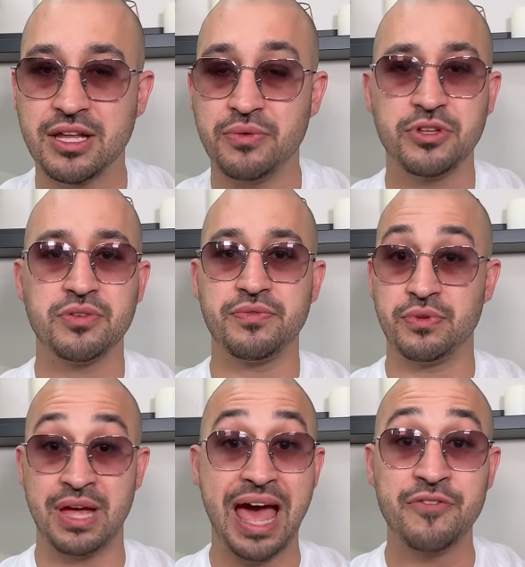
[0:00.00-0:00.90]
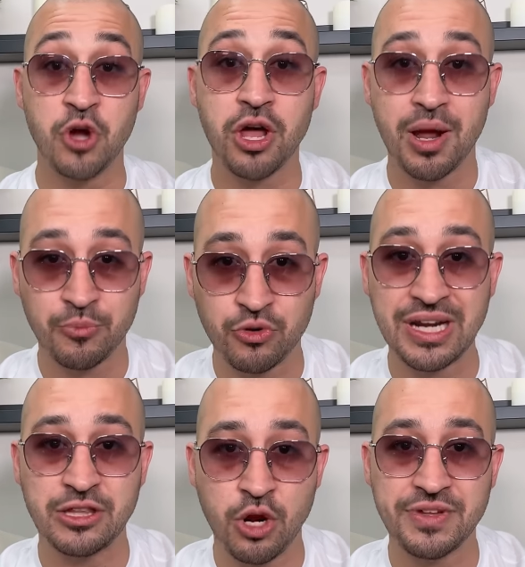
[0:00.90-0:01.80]
know, have gone up
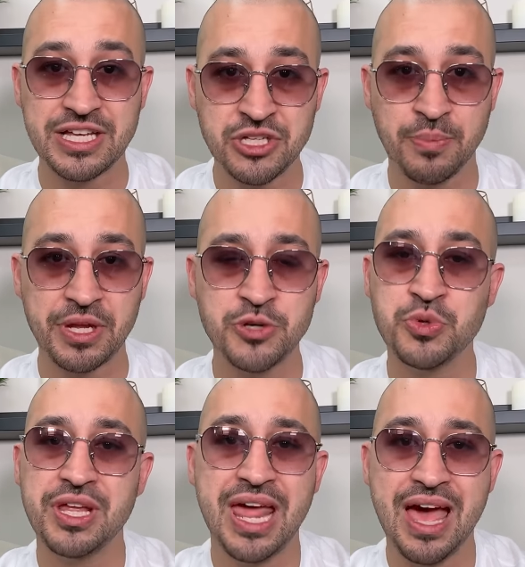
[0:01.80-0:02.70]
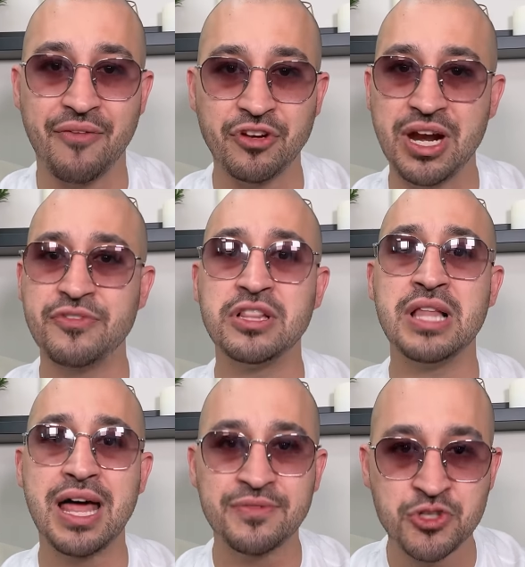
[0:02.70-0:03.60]
greatly over the last couple of years, what are you going to have? You're going to have a
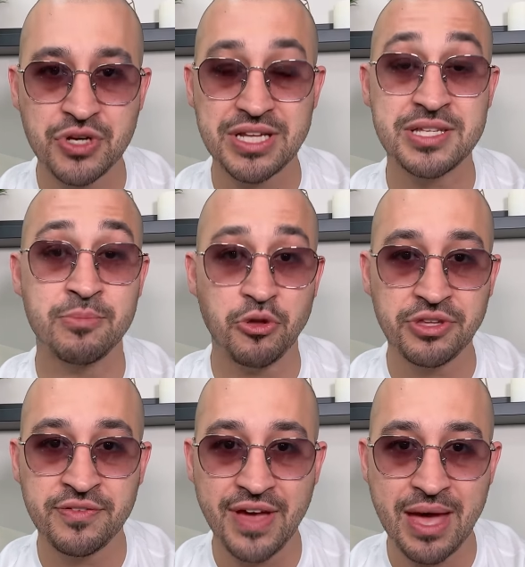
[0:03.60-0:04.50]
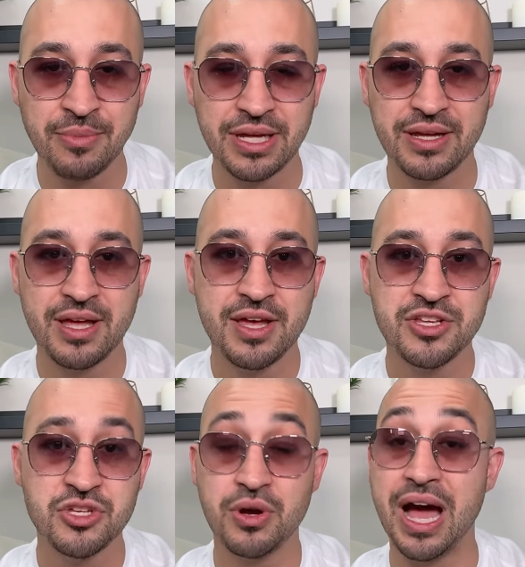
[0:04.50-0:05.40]
lot of stress in multifamily.
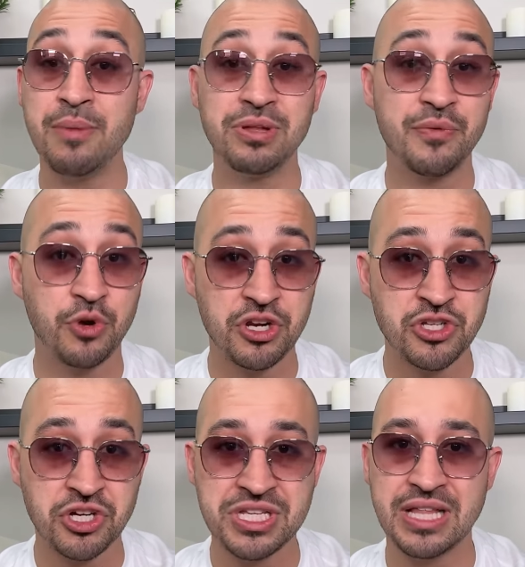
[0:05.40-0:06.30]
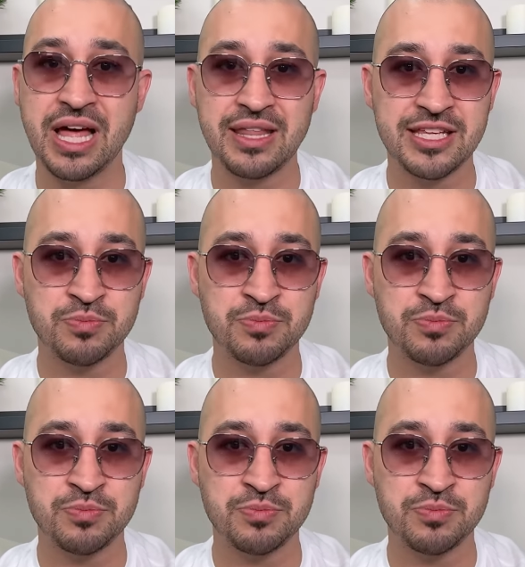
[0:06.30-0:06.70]
So I believe we're going to start to see a lot of these